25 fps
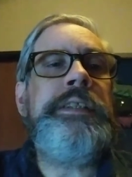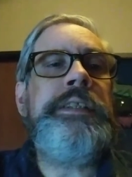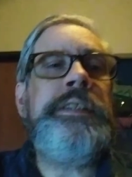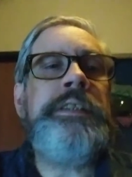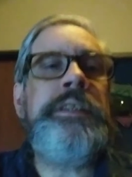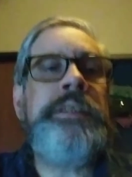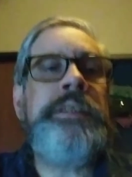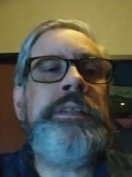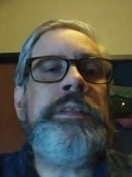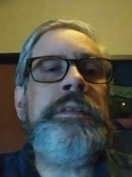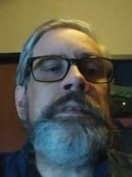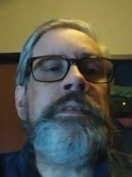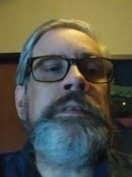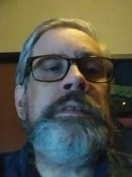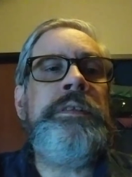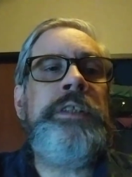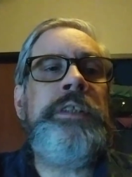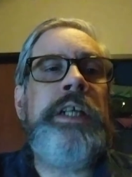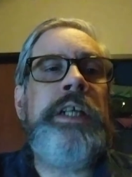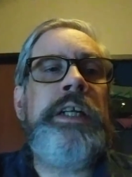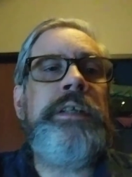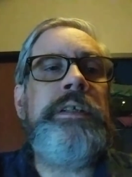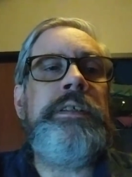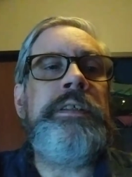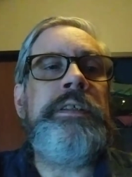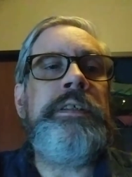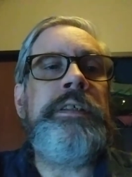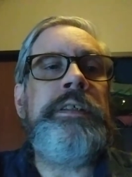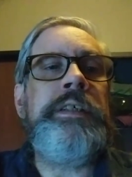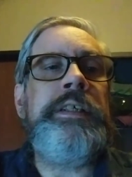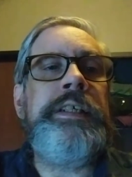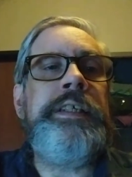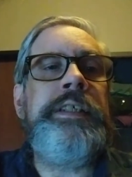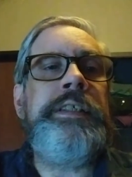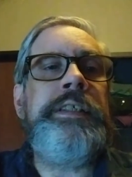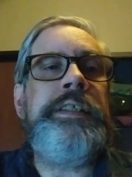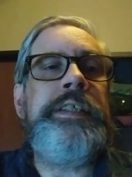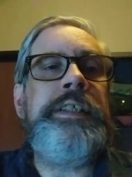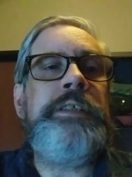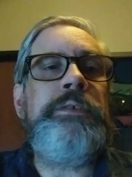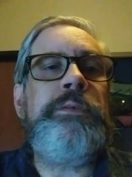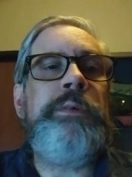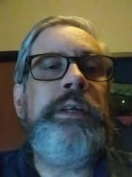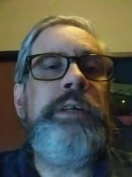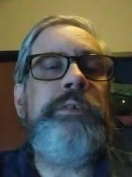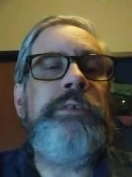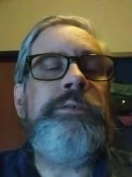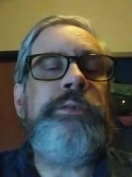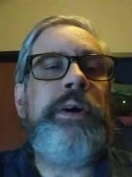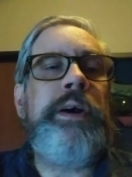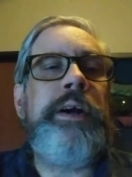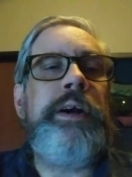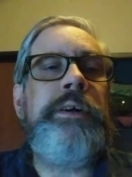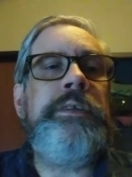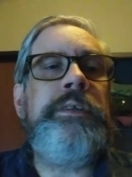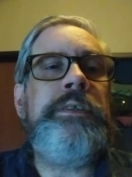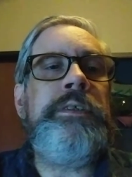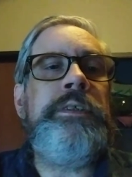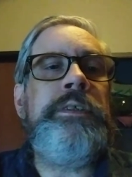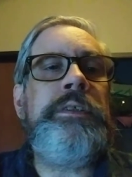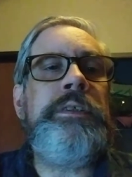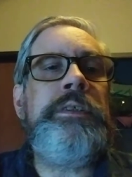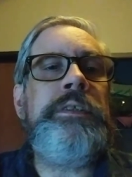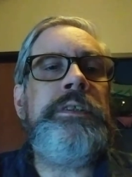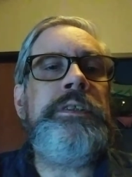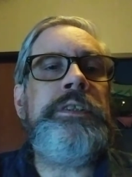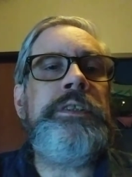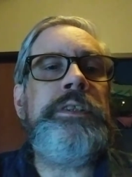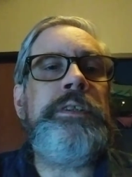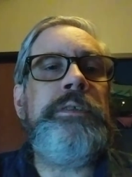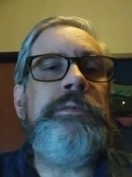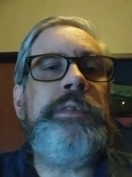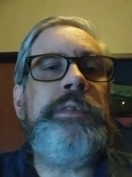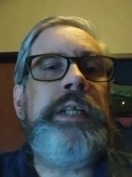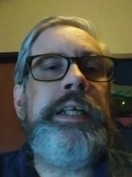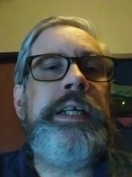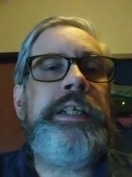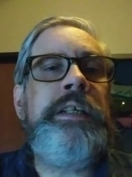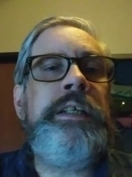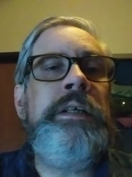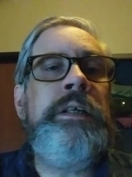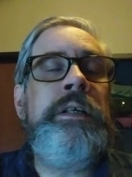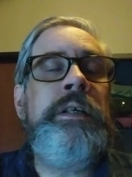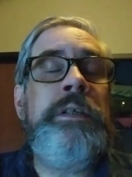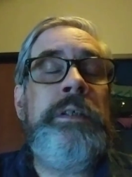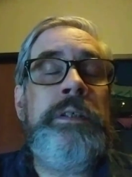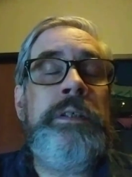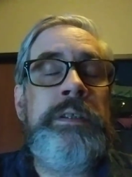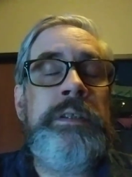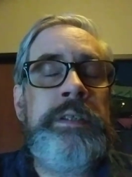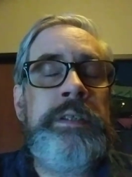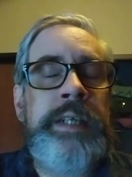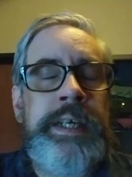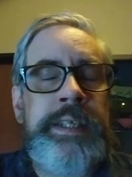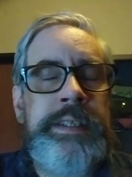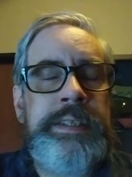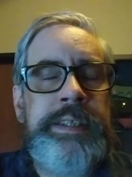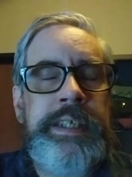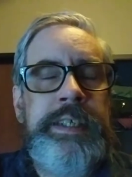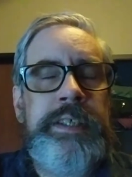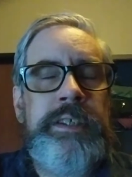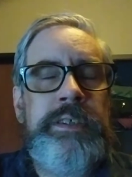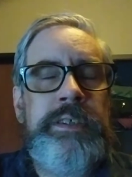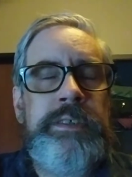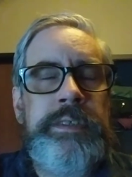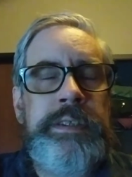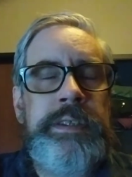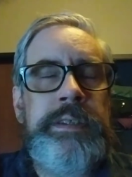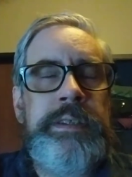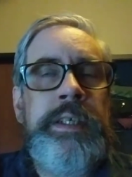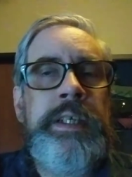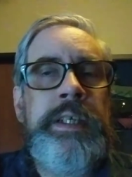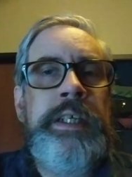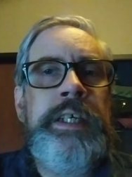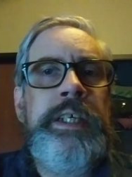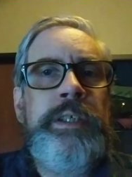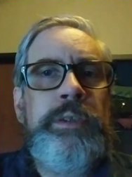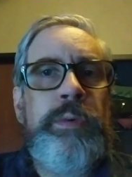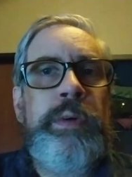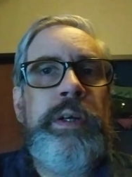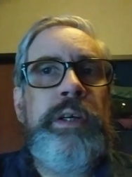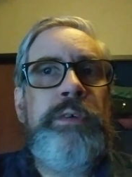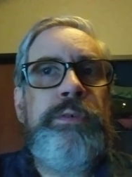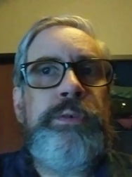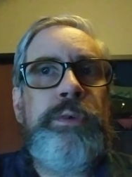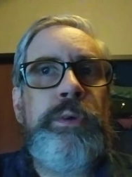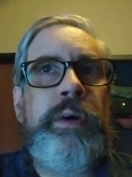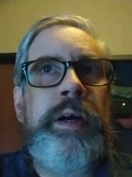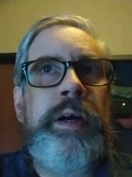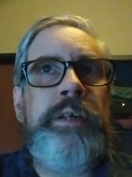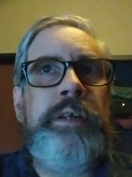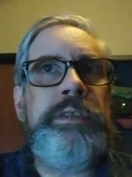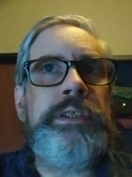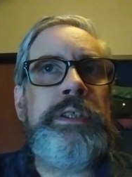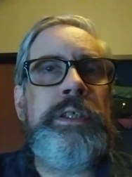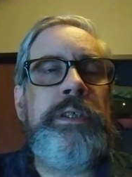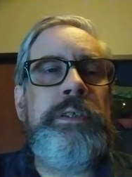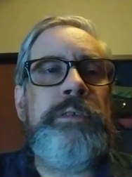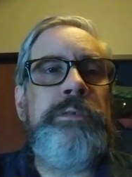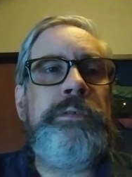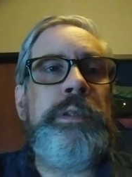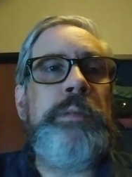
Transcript: is generally the 24 hours of not Daytona, 24 hours of